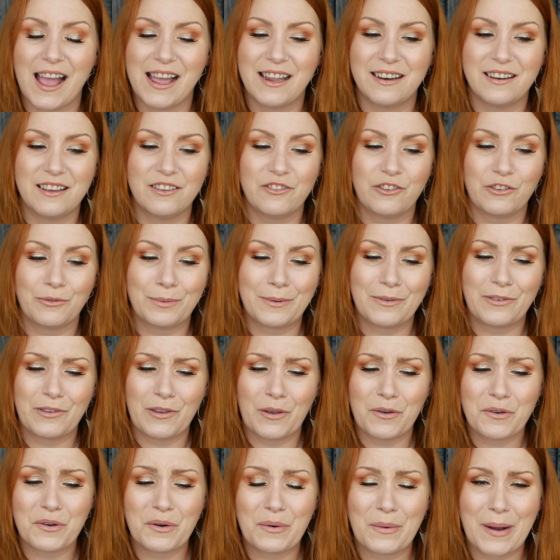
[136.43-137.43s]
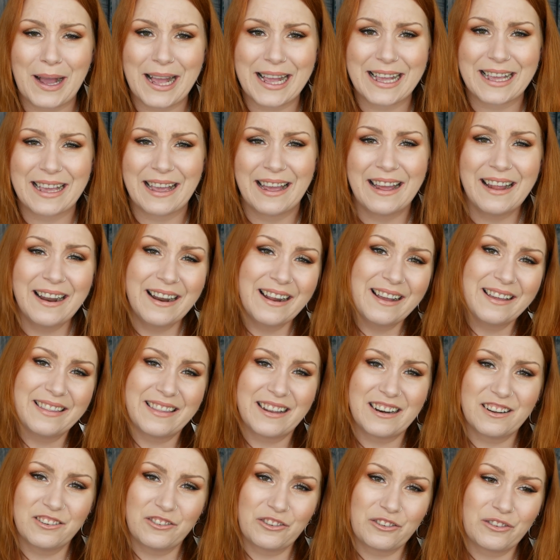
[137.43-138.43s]
and it just went so quick
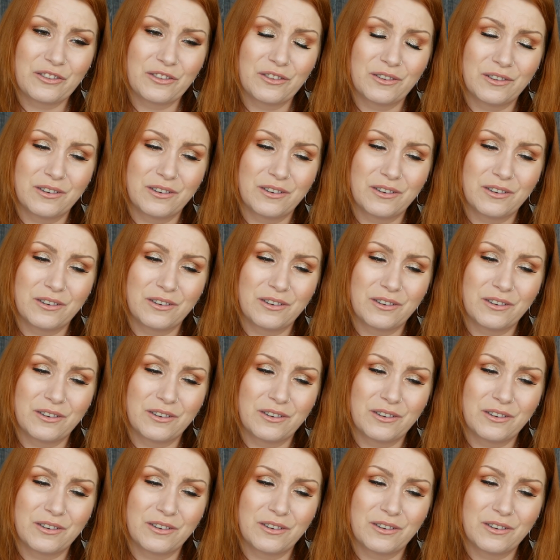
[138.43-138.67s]
that I just